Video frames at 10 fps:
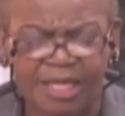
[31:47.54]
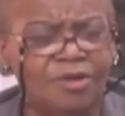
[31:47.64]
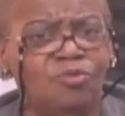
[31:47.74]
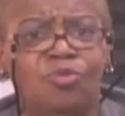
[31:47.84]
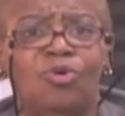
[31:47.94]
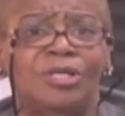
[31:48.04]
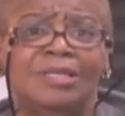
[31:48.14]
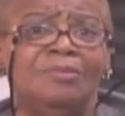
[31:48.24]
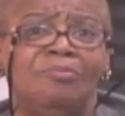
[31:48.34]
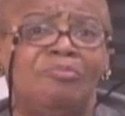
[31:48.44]
It
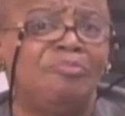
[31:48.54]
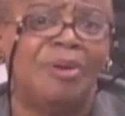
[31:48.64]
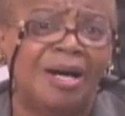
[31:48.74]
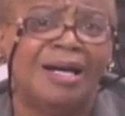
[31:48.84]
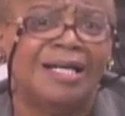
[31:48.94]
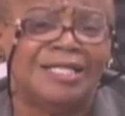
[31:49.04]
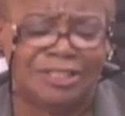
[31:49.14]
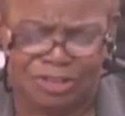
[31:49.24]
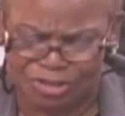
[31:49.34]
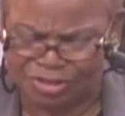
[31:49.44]
wouldn't
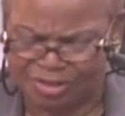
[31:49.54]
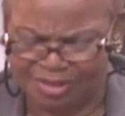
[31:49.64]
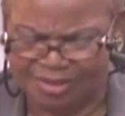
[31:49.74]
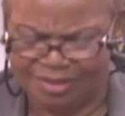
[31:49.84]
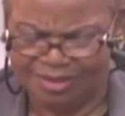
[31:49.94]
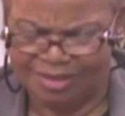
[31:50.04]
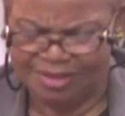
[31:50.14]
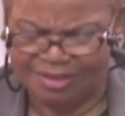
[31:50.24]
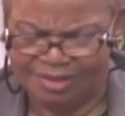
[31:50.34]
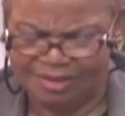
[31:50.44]
budge.
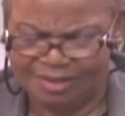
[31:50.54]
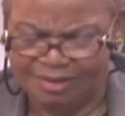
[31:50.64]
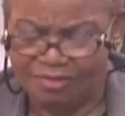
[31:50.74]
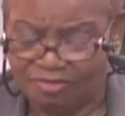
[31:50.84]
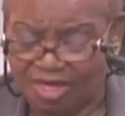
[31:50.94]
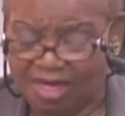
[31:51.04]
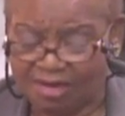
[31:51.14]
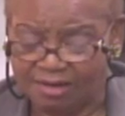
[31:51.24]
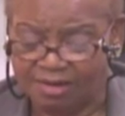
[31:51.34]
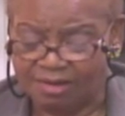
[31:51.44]

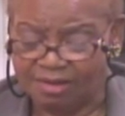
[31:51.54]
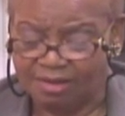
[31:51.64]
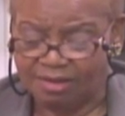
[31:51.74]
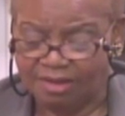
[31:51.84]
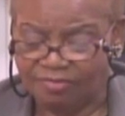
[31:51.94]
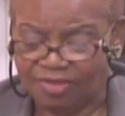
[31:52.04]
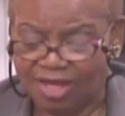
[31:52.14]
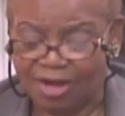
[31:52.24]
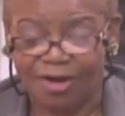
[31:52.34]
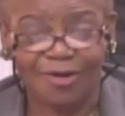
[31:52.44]
Then
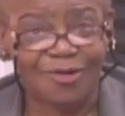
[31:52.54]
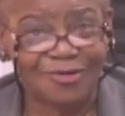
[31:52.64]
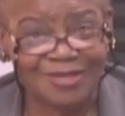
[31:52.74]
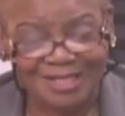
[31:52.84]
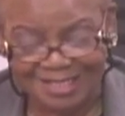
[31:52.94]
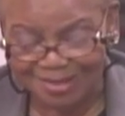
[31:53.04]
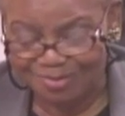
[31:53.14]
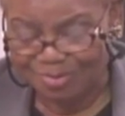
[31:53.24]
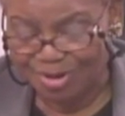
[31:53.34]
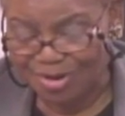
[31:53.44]
they heard the
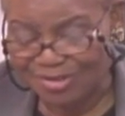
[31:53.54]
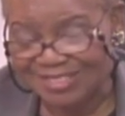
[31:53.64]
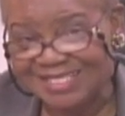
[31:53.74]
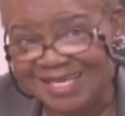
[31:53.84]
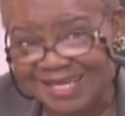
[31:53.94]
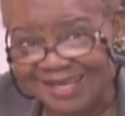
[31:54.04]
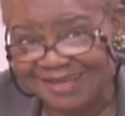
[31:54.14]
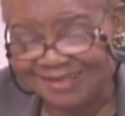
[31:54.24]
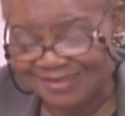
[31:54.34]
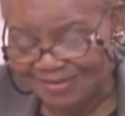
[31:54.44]
little bird
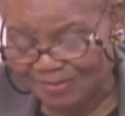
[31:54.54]
singing.